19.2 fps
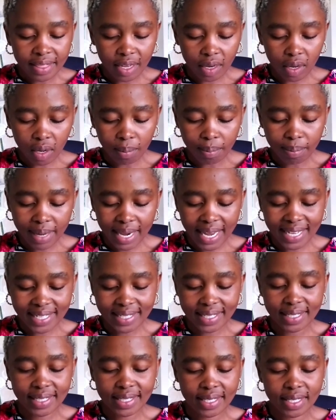The
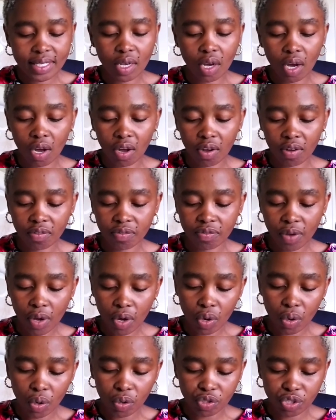complexity of
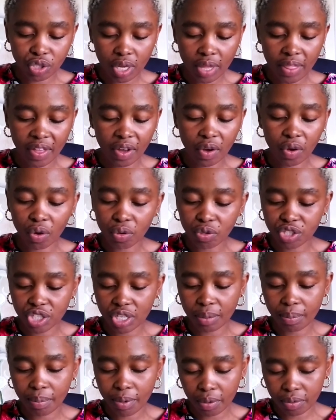the
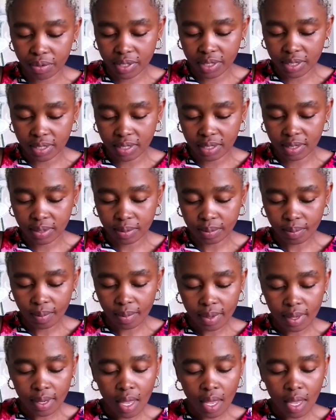coaching process.